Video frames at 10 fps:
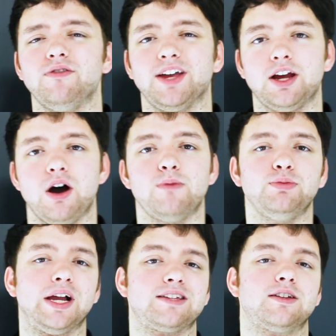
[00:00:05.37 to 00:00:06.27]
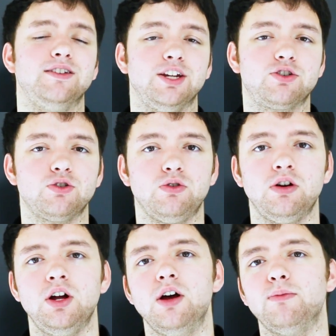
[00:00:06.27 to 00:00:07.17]
of a complex
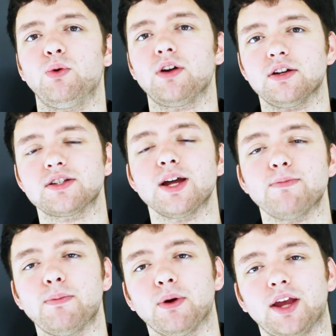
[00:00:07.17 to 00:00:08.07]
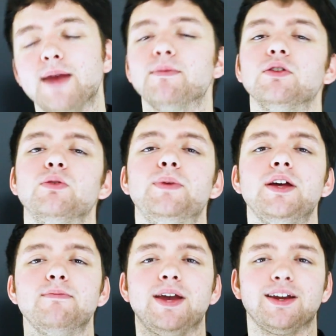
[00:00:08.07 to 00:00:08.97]
conditional, but we're going to step up our game a little
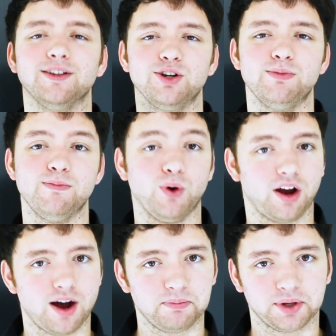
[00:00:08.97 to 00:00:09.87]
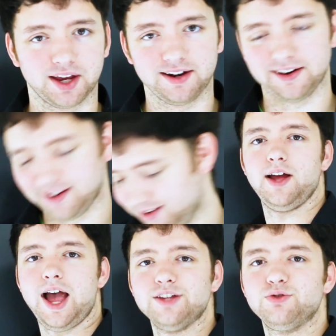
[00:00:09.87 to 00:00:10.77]
bit and make it a little bit more complicated.
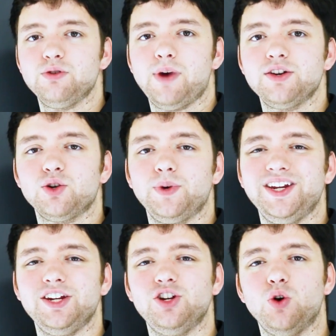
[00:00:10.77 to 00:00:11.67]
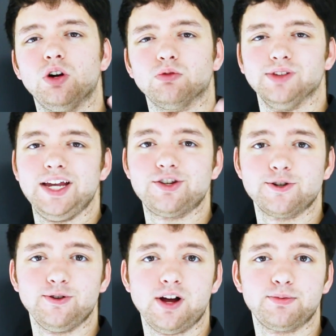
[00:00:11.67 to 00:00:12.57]
As a reminder, we need to know what
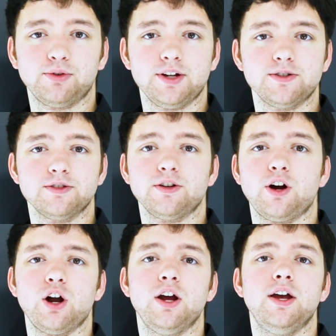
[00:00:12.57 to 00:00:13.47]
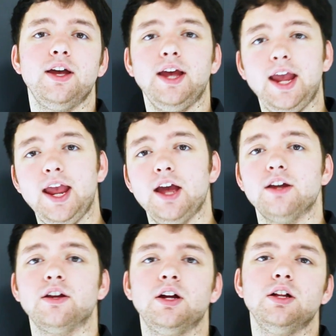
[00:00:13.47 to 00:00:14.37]
relational operators are
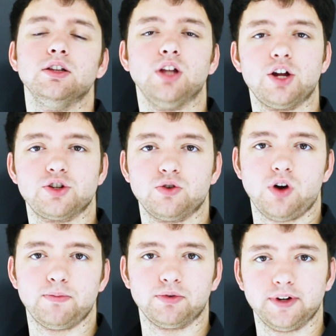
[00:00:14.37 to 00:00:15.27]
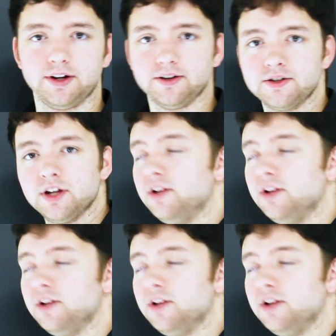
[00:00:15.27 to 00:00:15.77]
and logical operators.